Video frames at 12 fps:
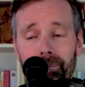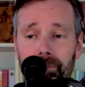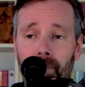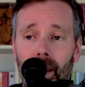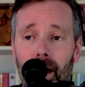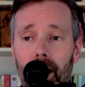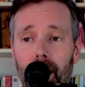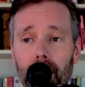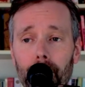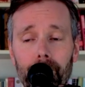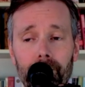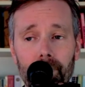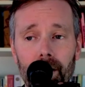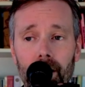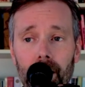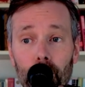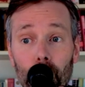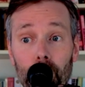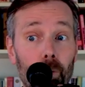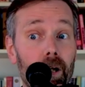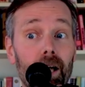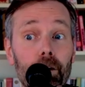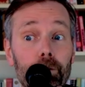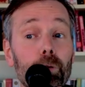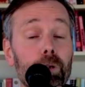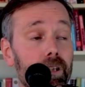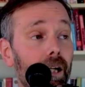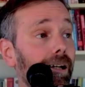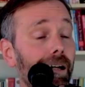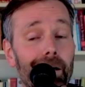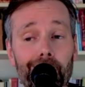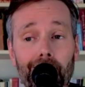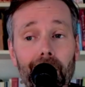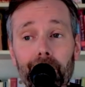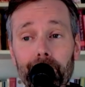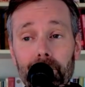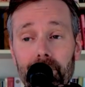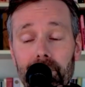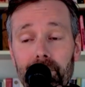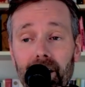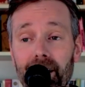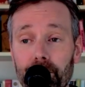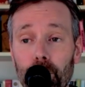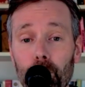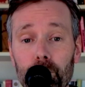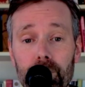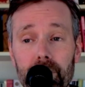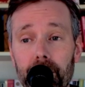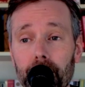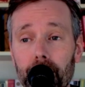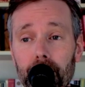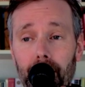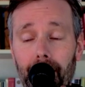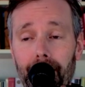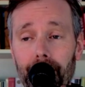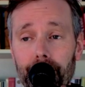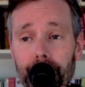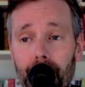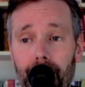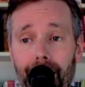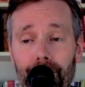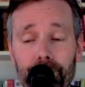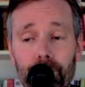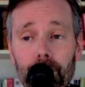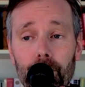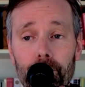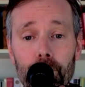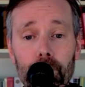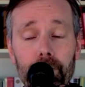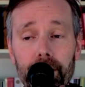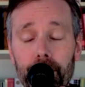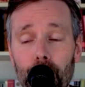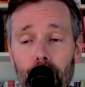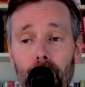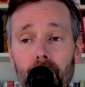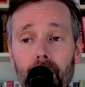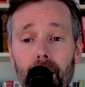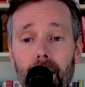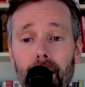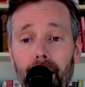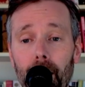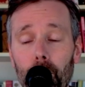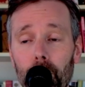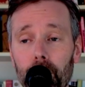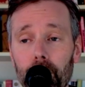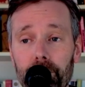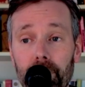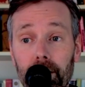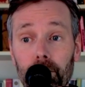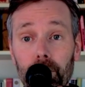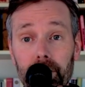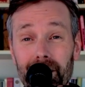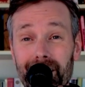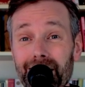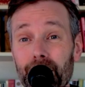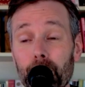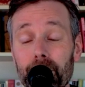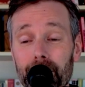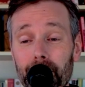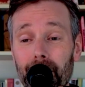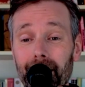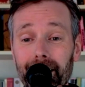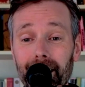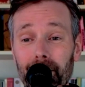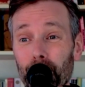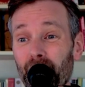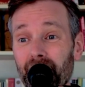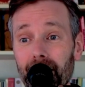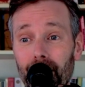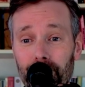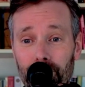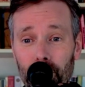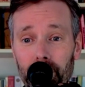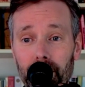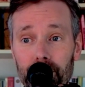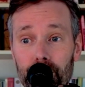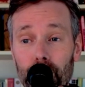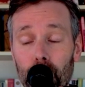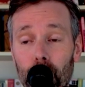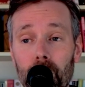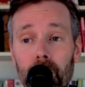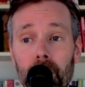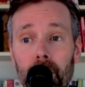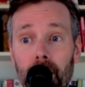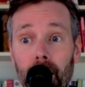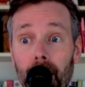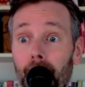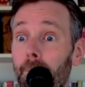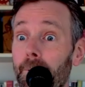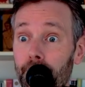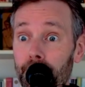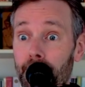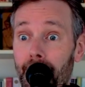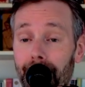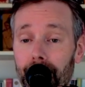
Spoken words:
what I'll do is I'll take notes here, and after I review the video, I will take a look at the sequence and get a breakdown for you. So here's that.